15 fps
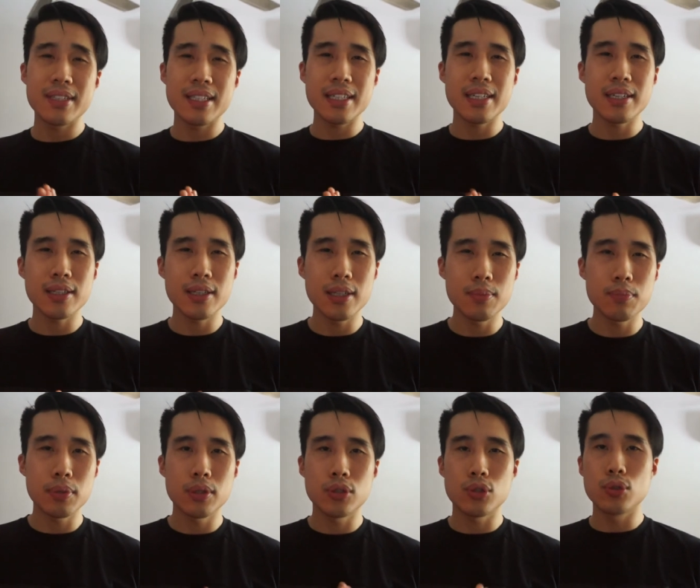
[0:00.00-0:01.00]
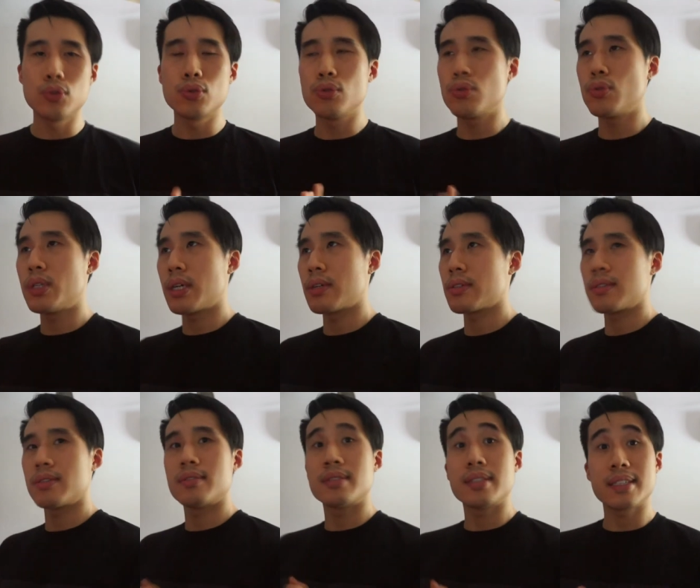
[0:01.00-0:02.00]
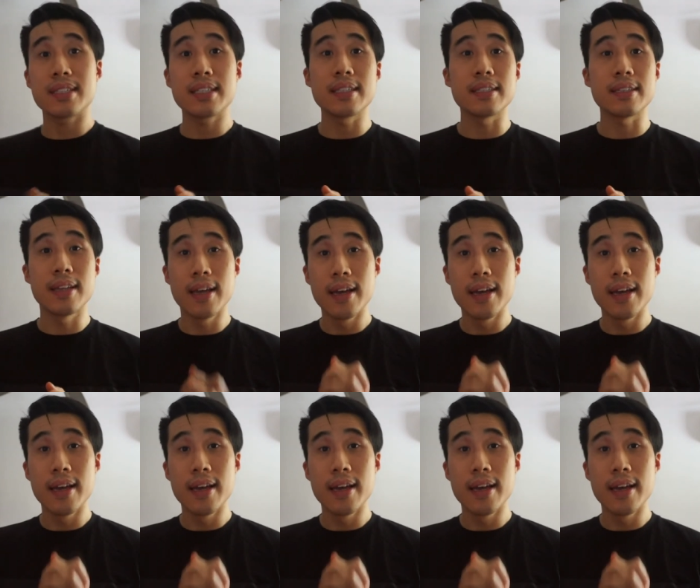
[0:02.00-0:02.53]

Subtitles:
Second Club June 2016.